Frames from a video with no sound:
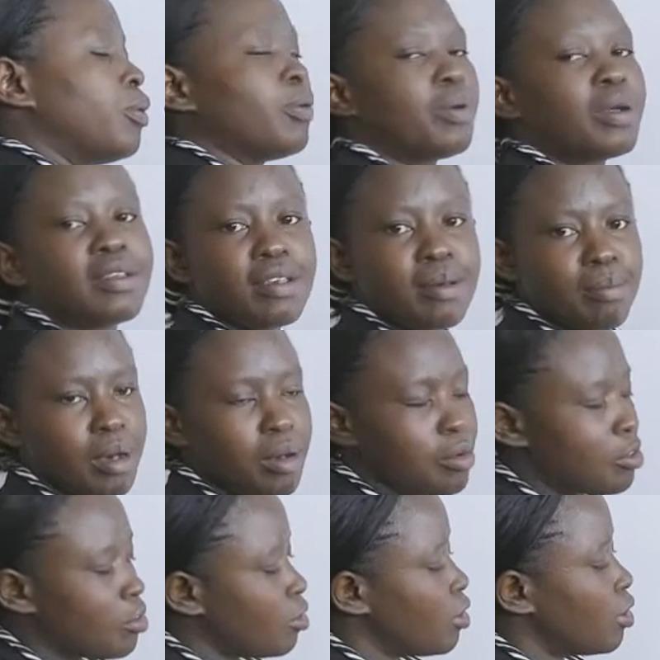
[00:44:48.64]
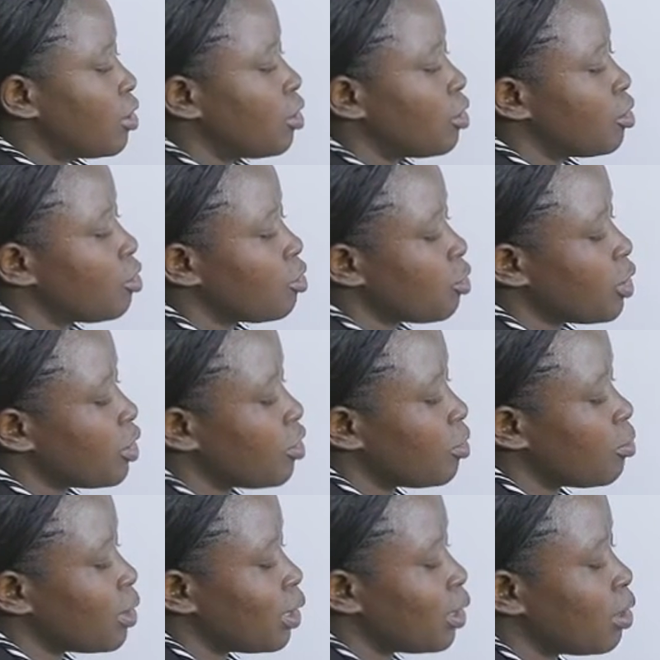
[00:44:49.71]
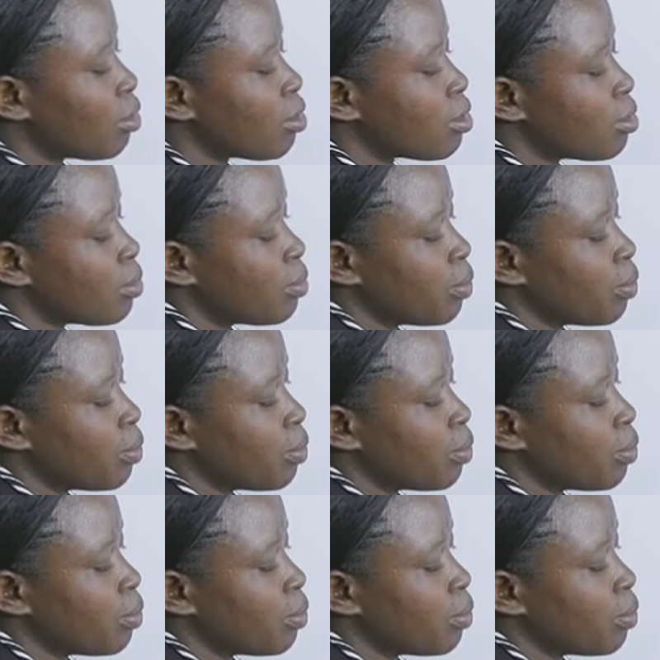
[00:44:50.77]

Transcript: What about 20 minutes?